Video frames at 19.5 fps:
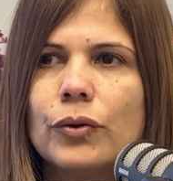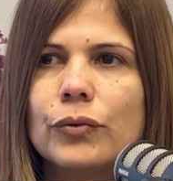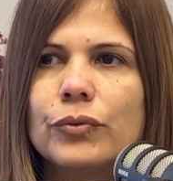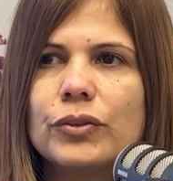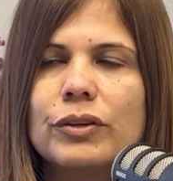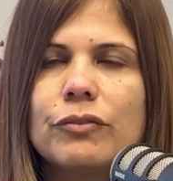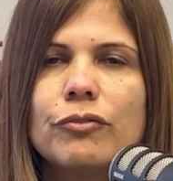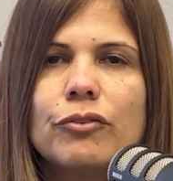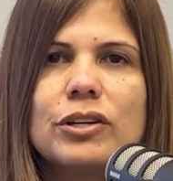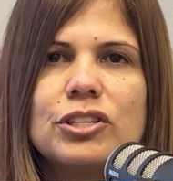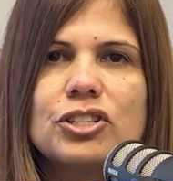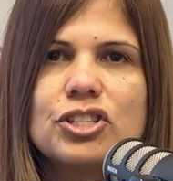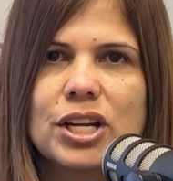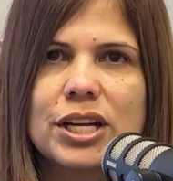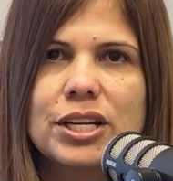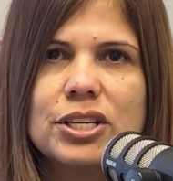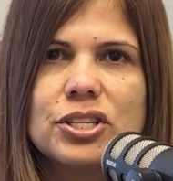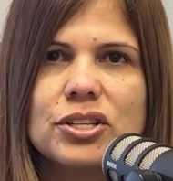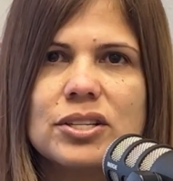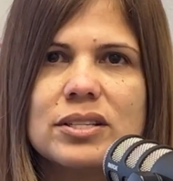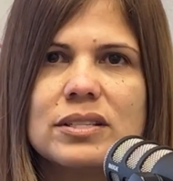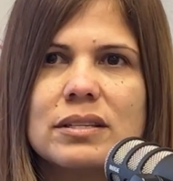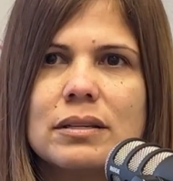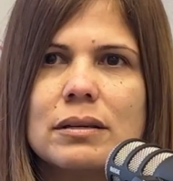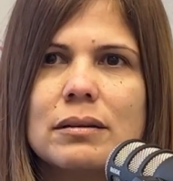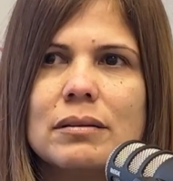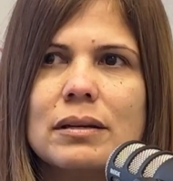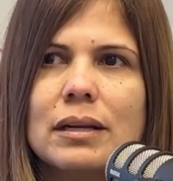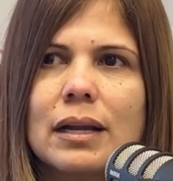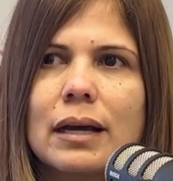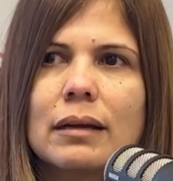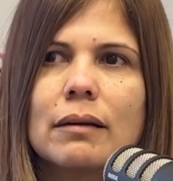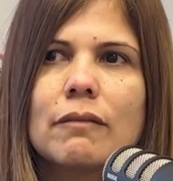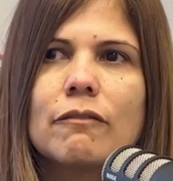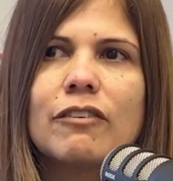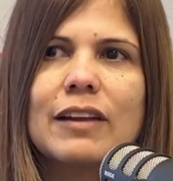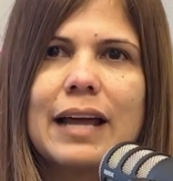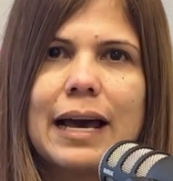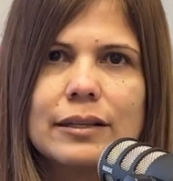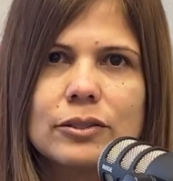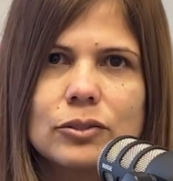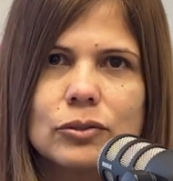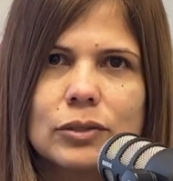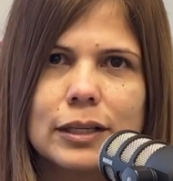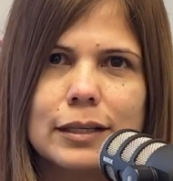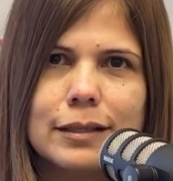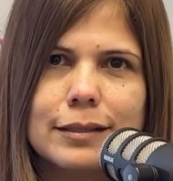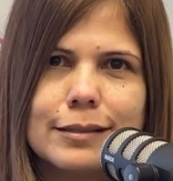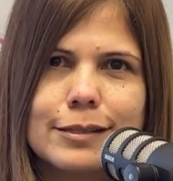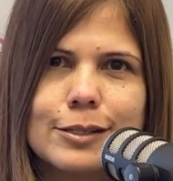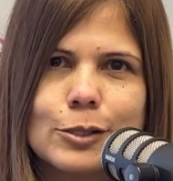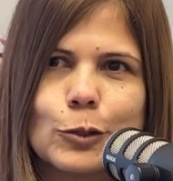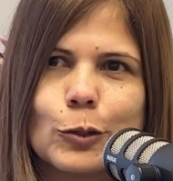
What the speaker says: different changes in like flatulence